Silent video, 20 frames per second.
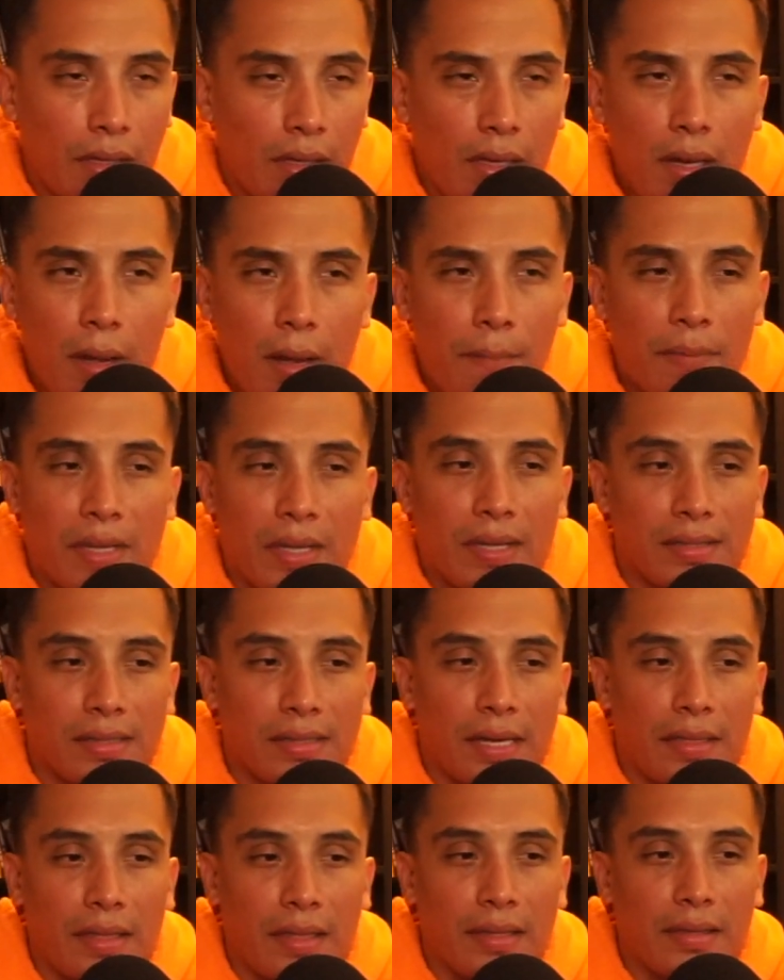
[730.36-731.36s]
Because
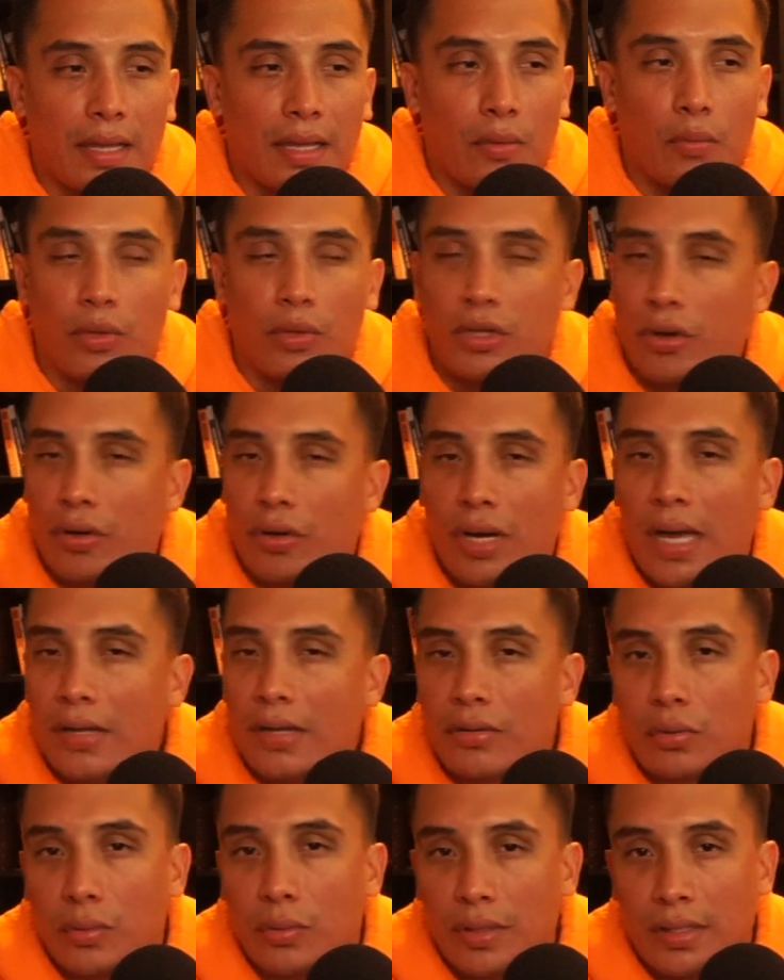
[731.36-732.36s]
I think that when you're not
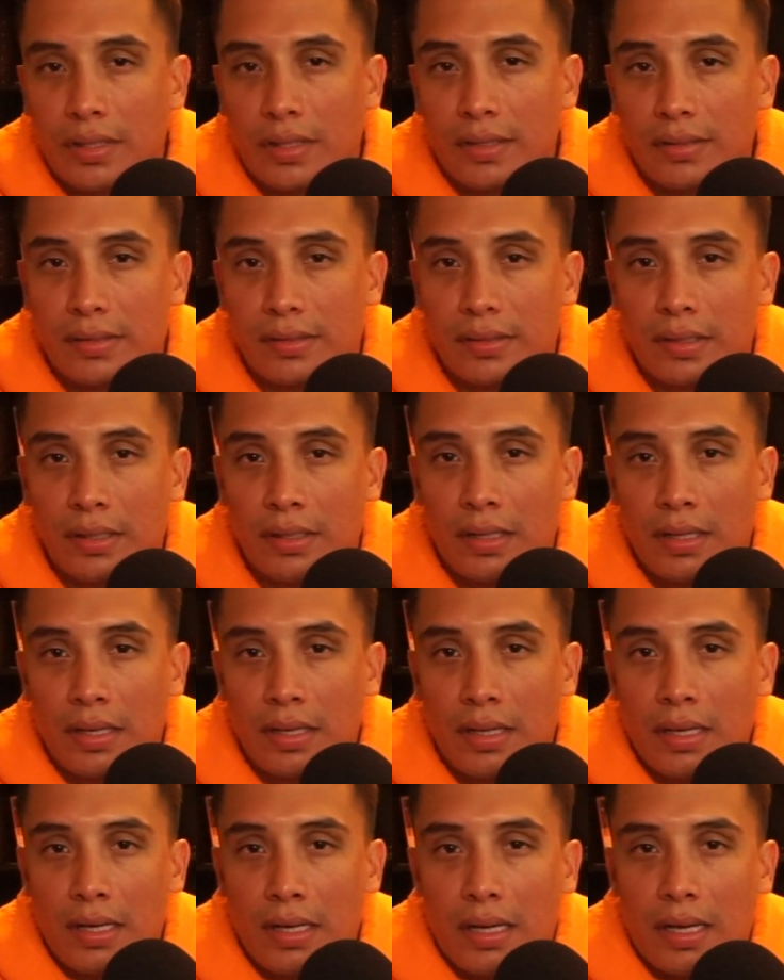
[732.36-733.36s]
doing this,
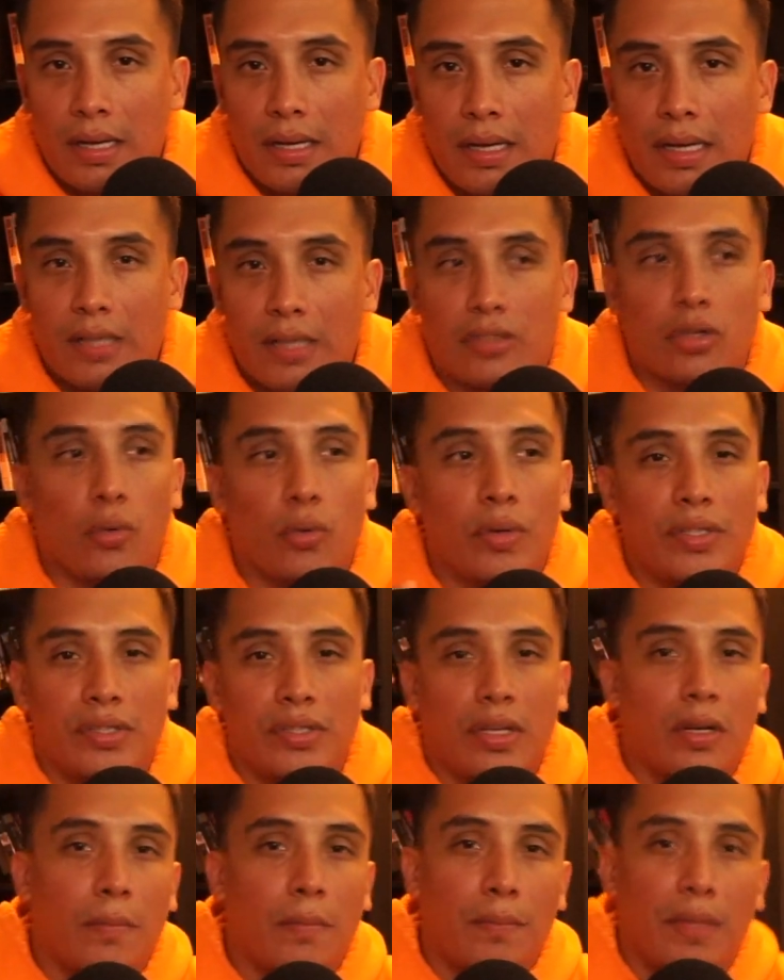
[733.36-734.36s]
it's always
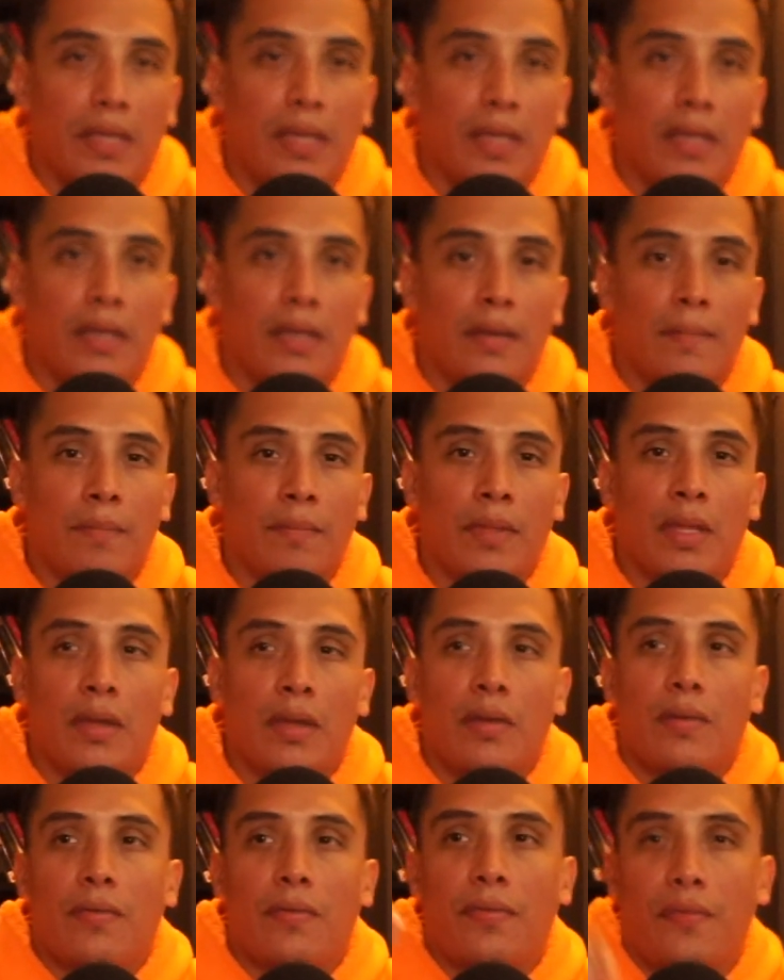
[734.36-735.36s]
going to be
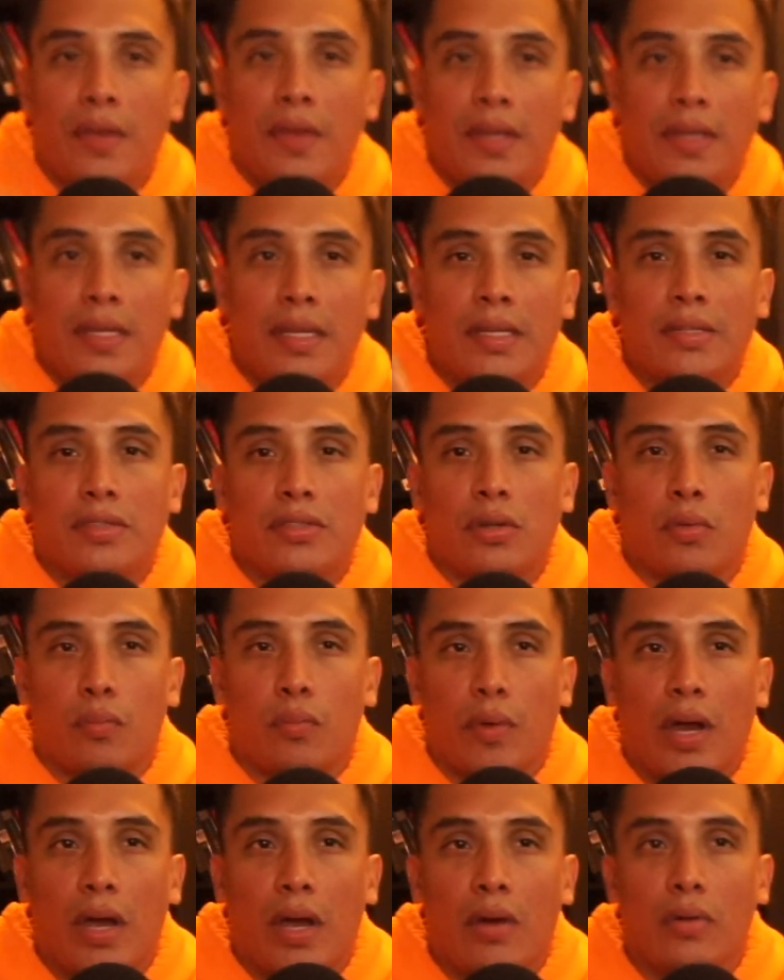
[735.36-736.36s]
fitness
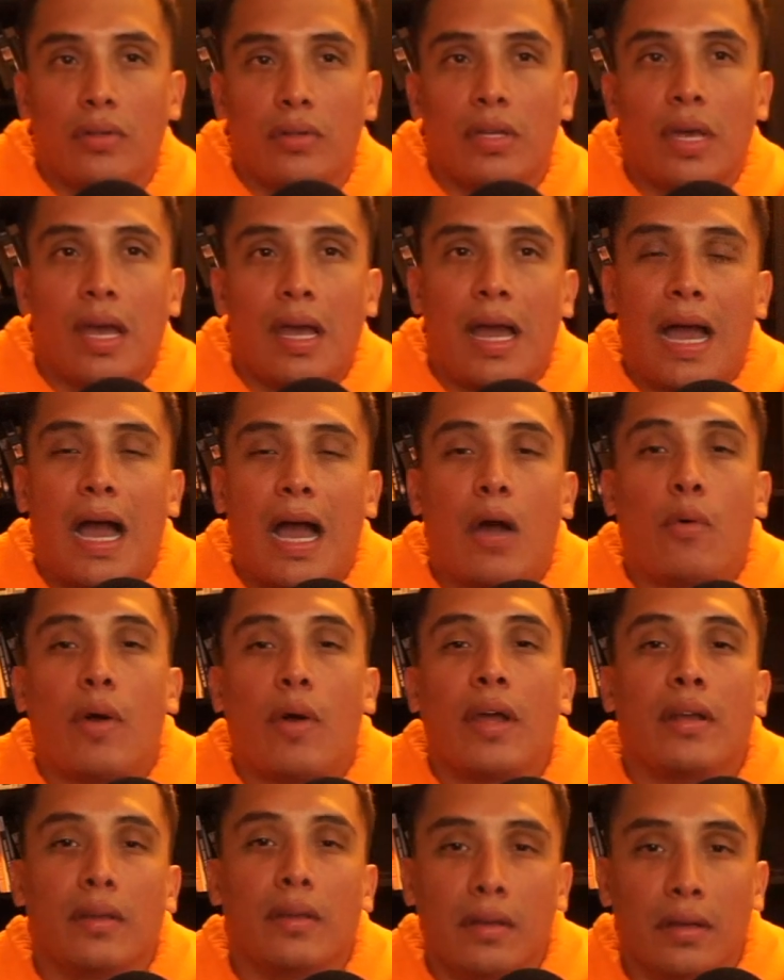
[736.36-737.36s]
around how
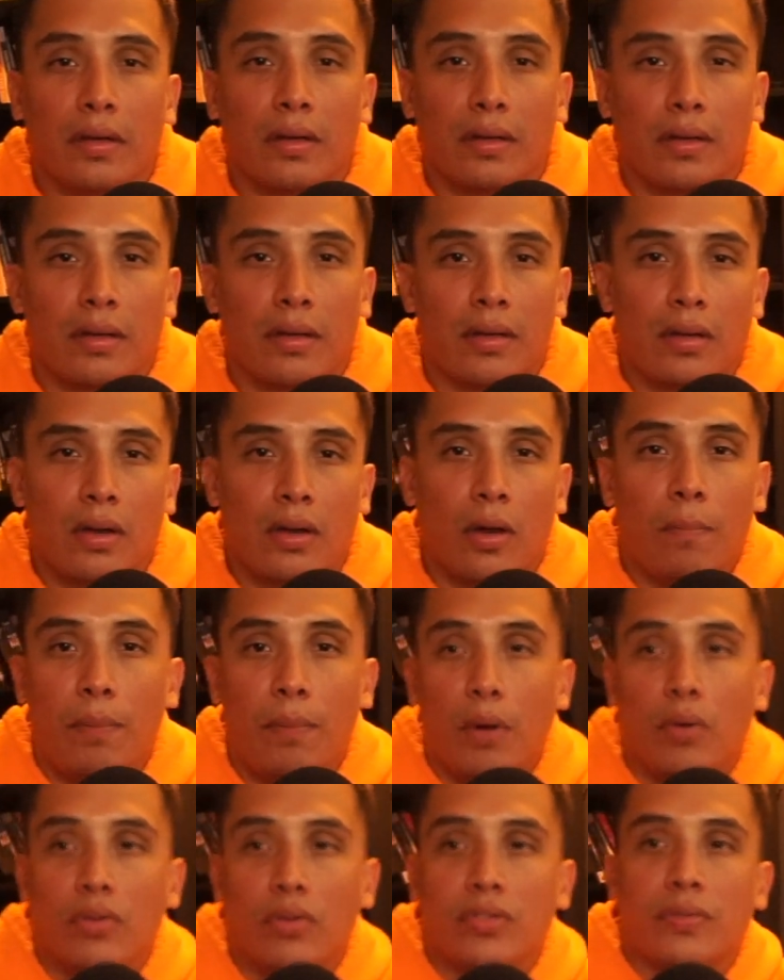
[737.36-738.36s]
I look,
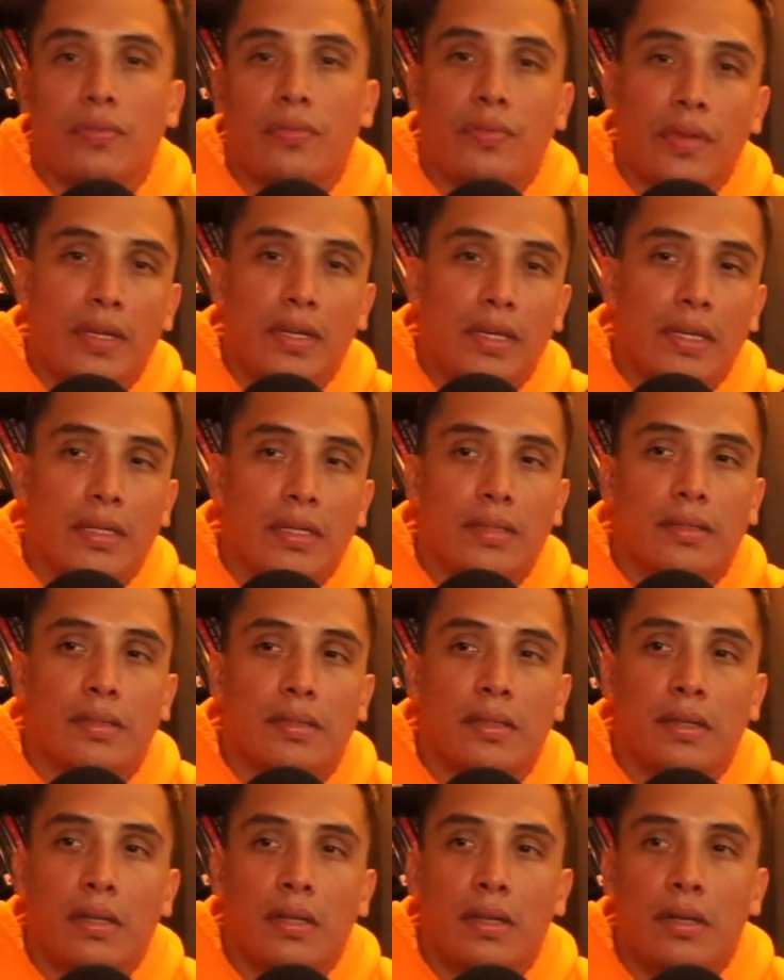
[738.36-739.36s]
opposed
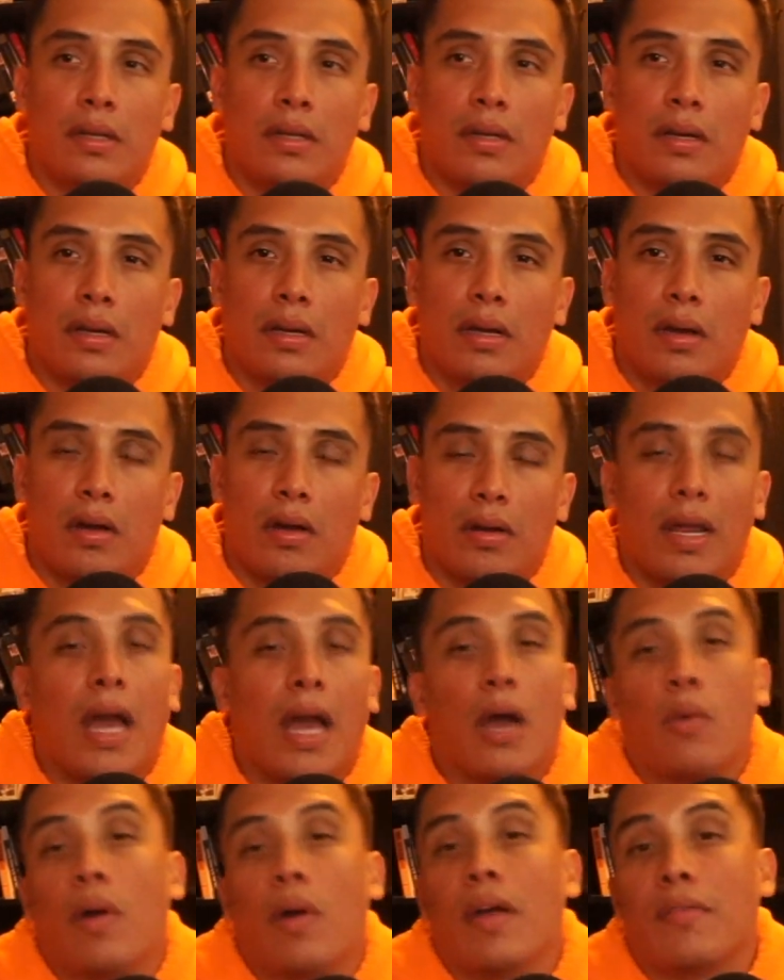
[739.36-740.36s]
fitness on
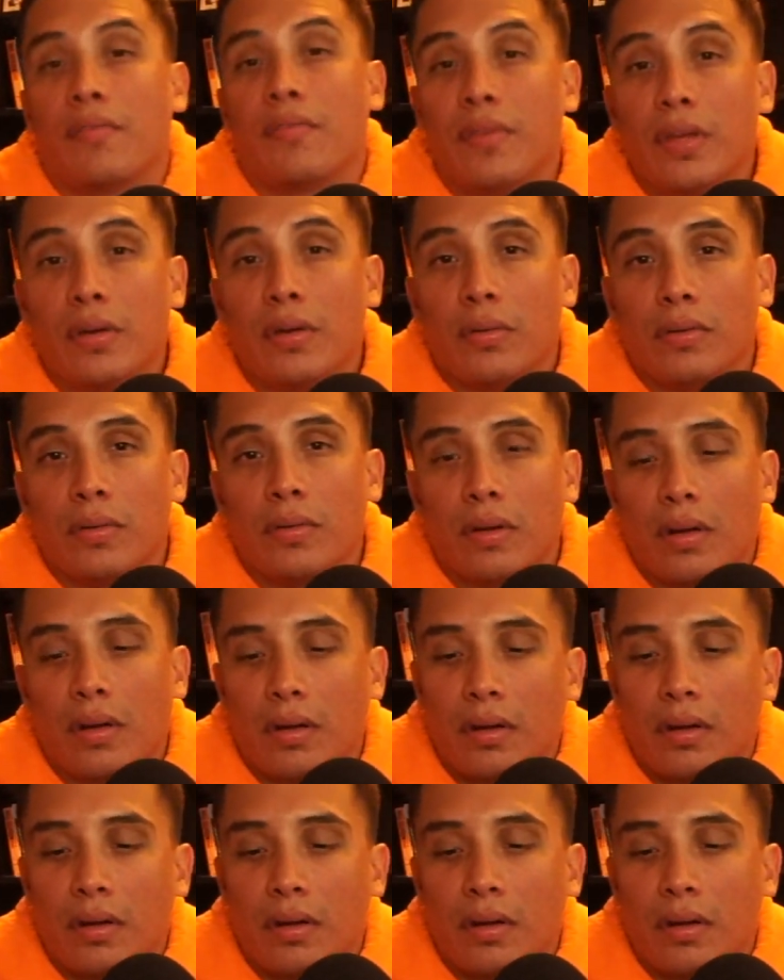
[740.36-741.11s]
how I feel.